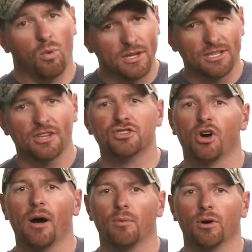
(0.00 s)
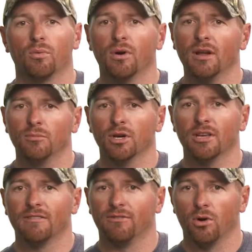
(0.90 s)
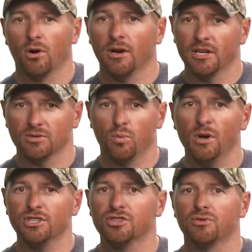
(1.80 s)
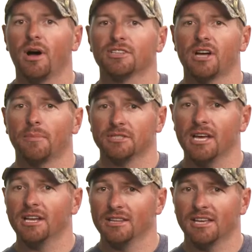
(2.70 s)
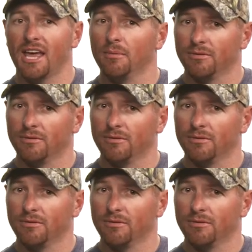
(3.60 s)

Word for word: Once on the drawboard, what I'm looking for is which drawstop is hitting the cable